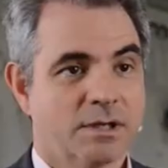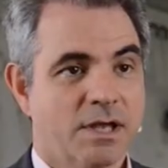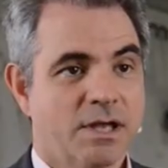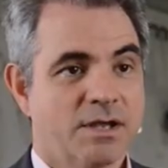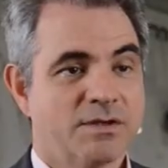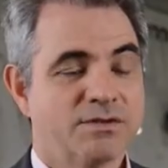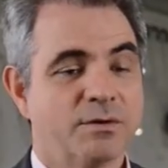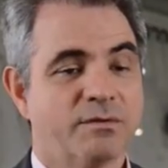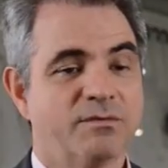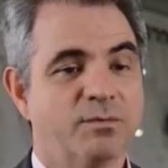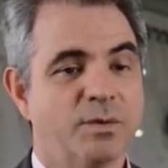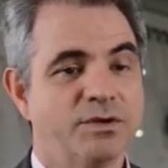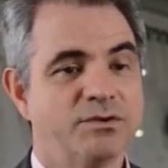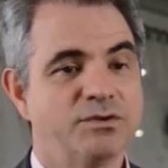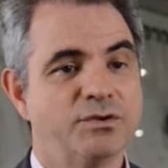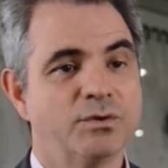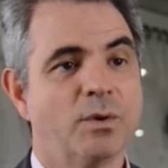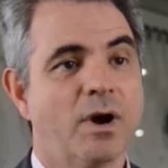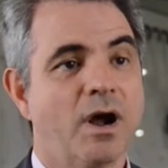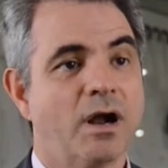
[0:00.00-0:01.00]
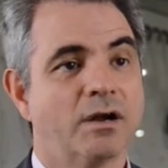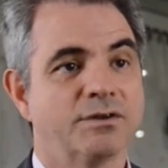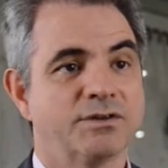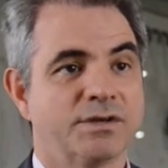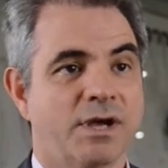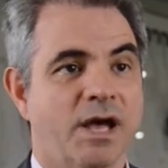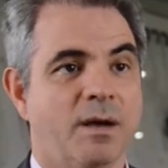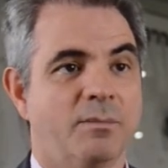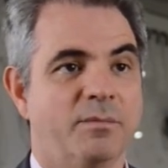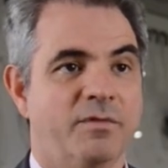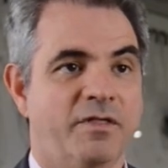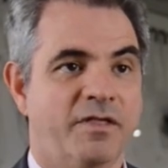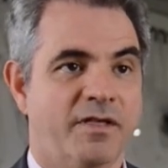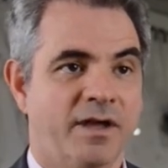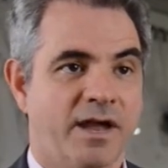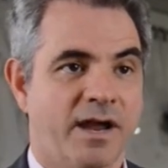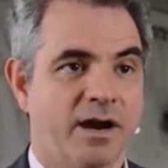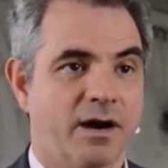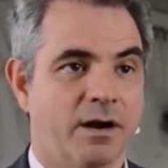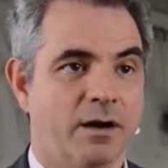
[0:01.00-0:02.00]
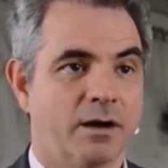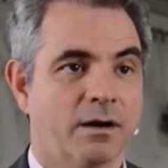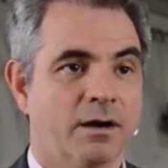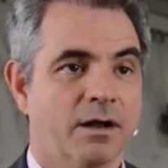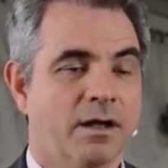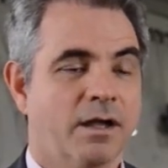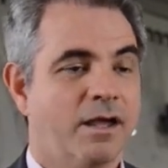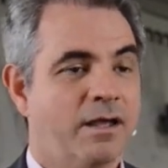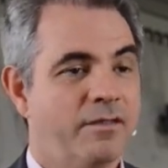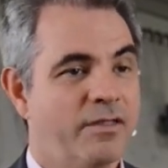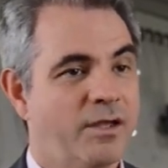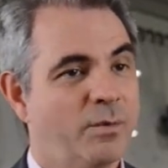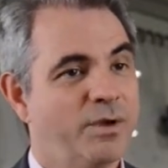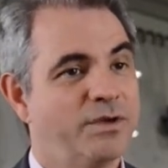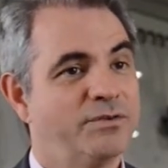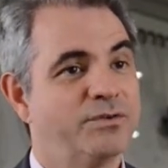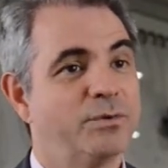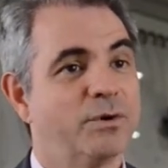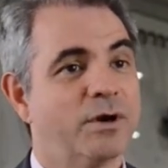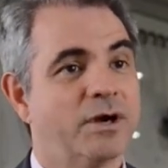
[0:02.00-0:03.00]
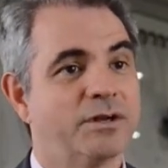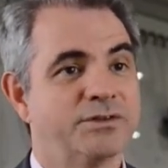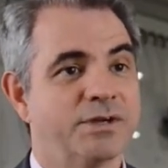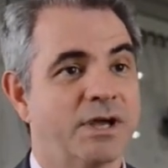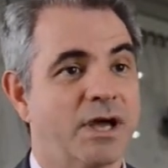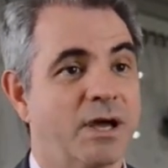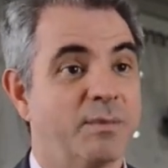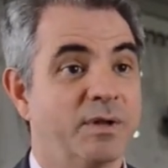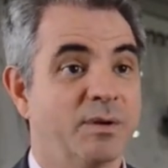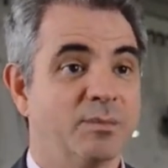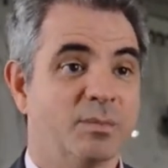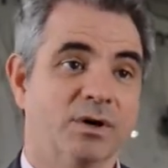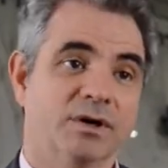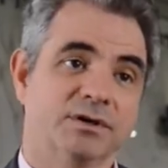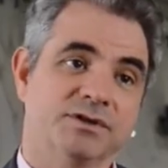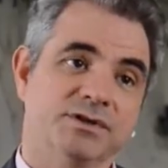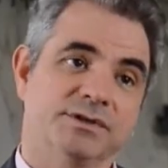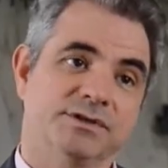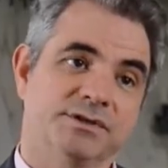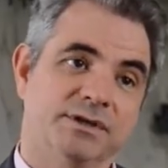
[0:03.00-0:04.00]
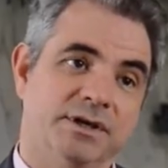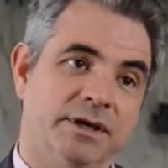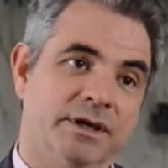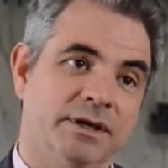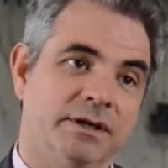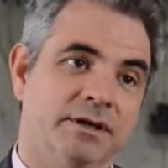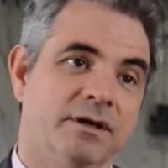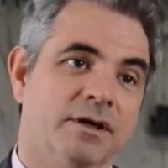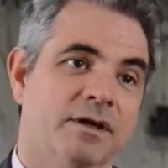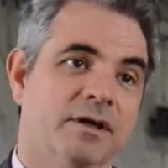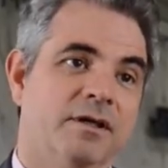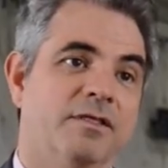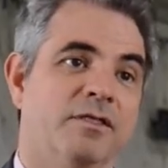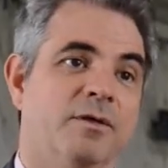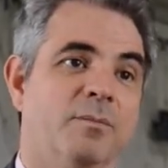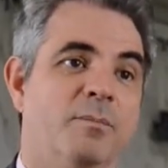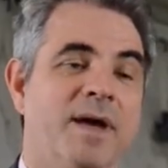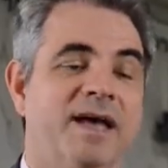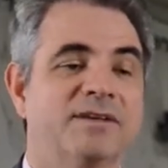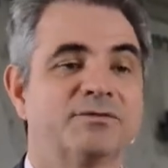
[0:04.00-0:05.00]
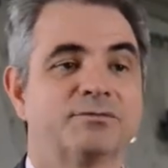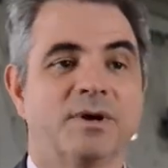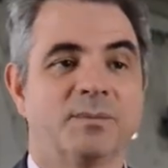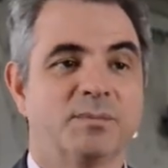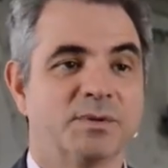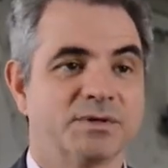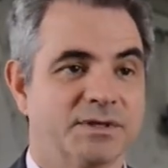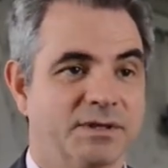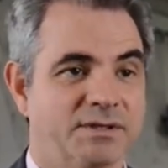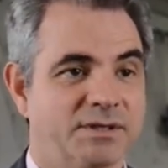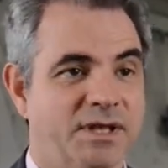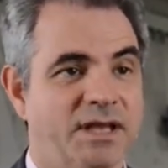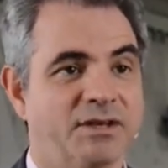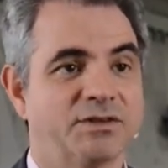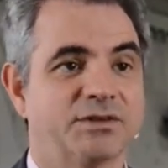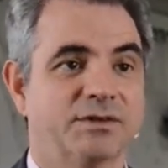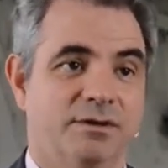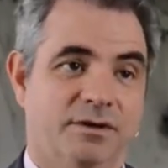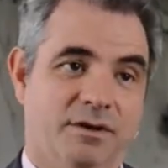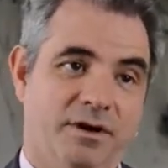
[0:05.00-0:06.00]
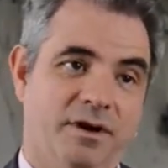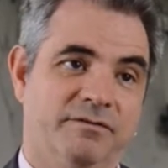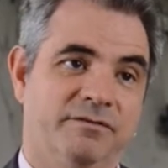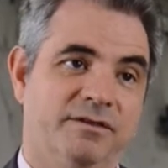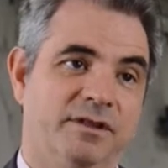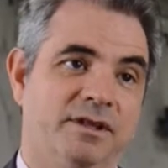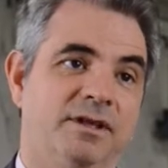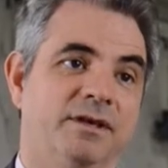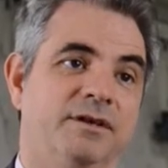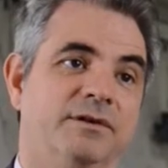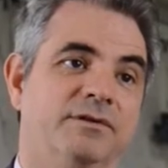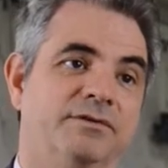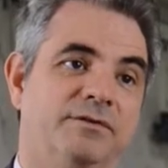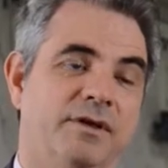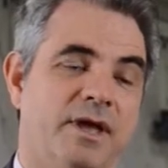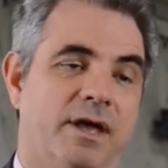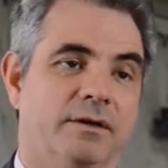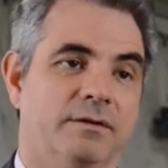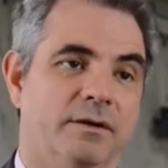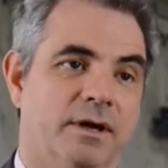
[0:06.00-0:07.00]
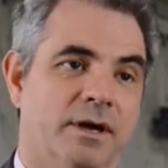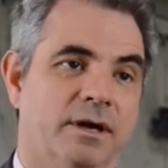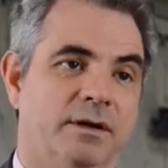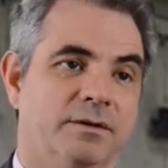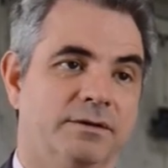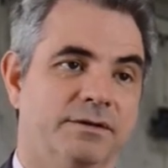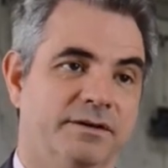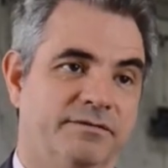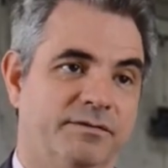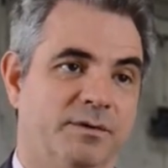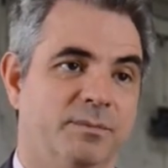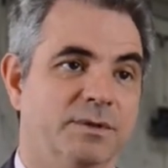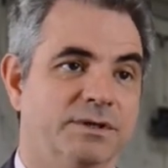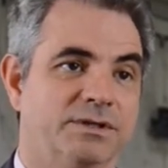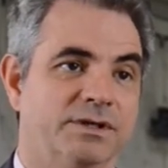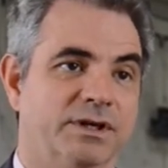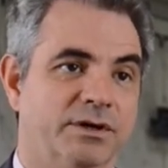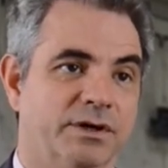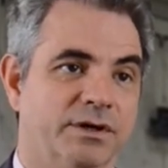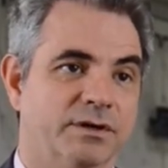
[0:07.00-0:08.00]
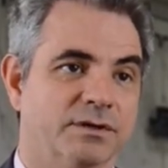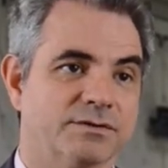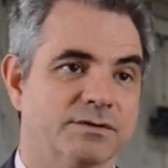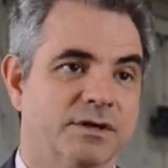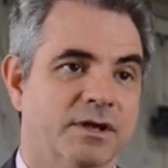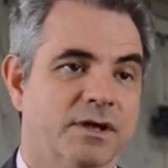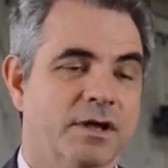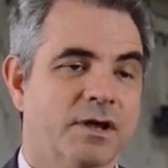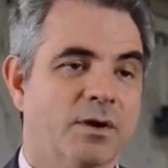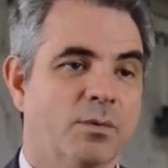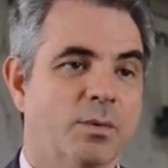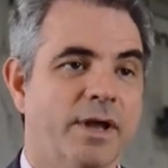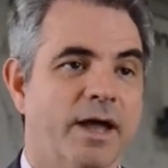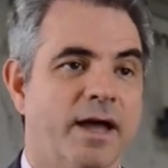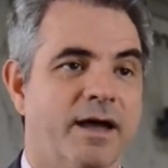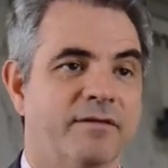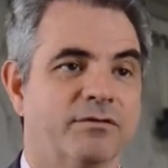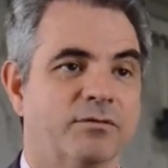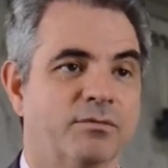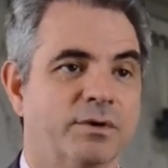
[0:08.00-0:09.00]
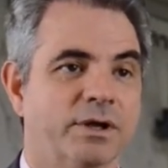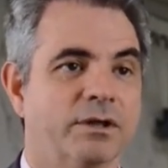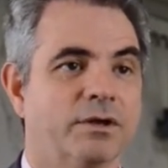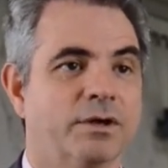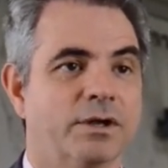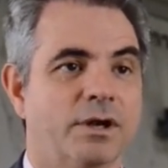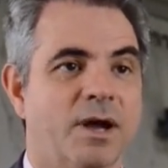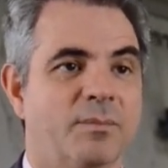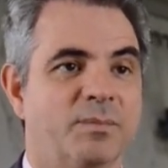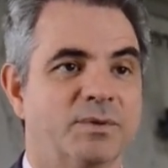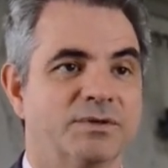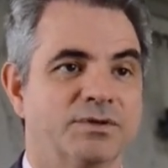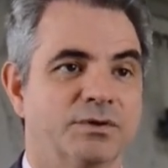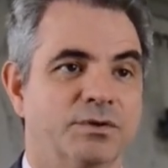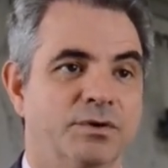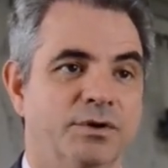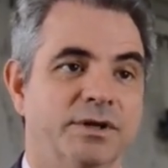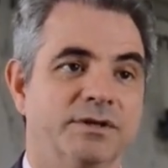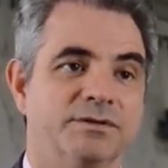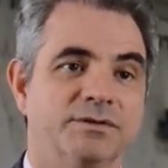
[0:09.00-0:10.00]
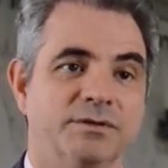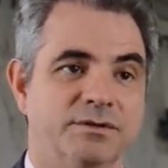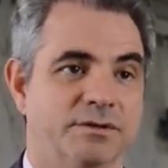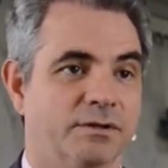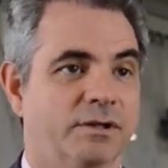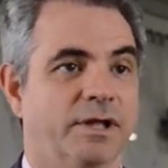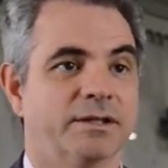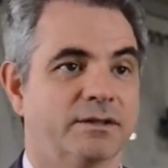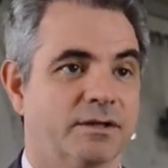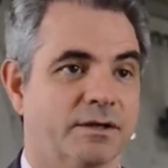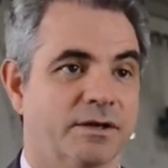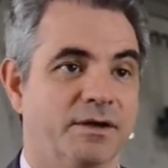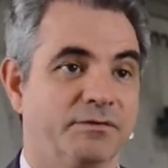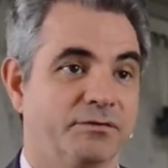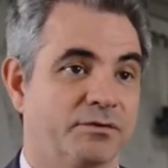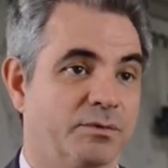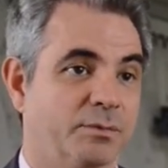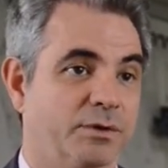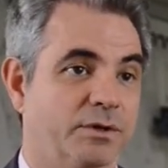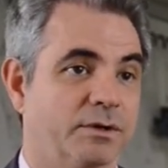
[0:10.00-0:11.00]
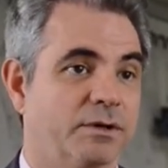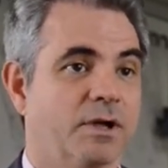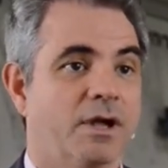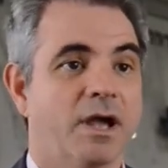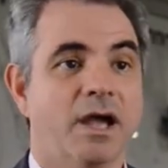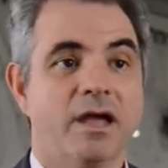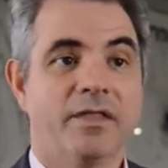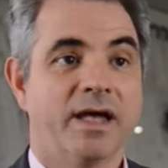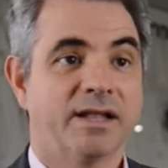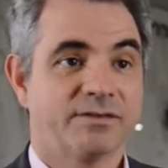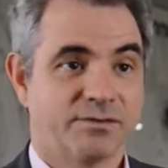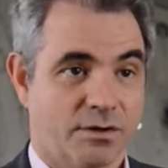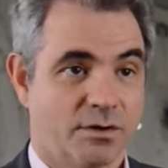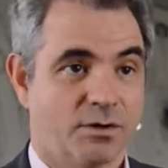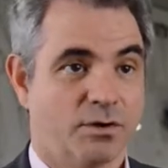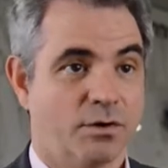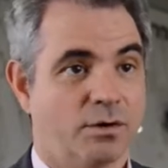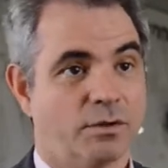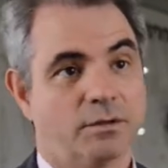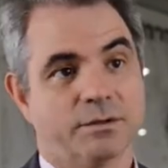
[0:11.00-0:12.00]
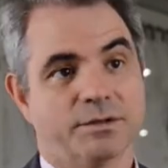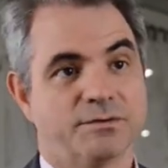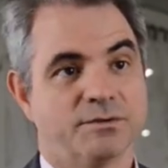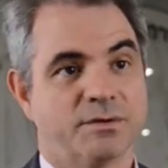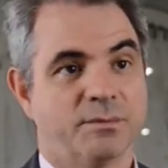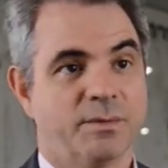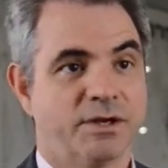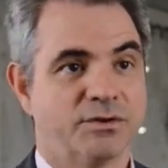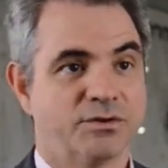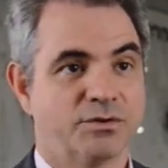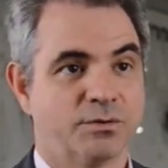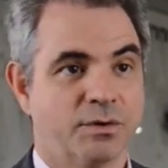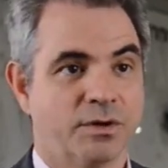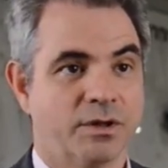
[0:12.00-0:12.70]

So if we do our job there, and then we do our job in purchasing the best representation of these different materials, we have a really good opportunity to delight the customer. And that's our goal, is to make sure